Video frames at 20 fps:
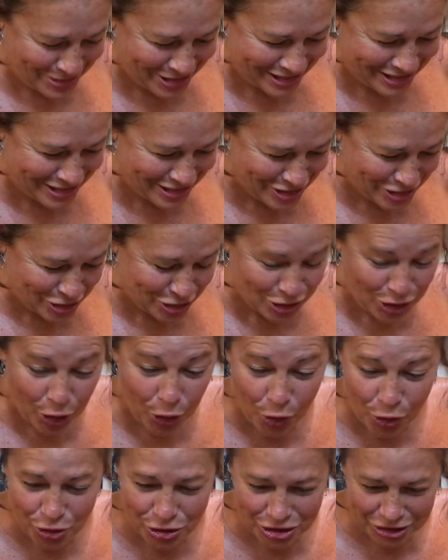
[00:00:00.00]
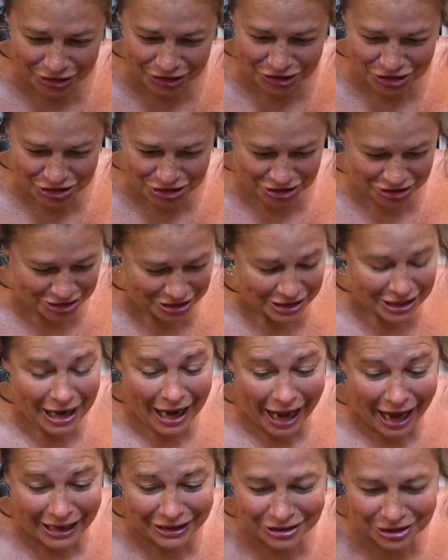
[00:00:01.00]
be so delicious.
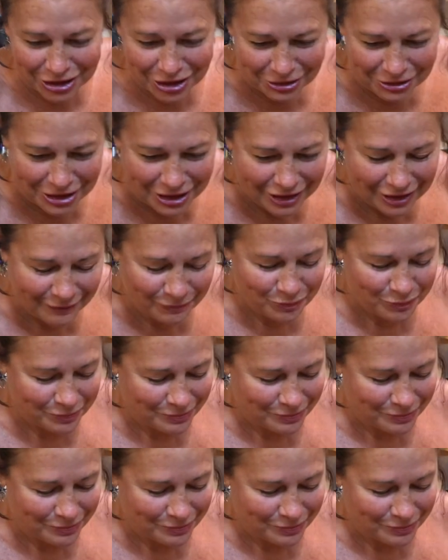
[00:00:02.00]
And you know what?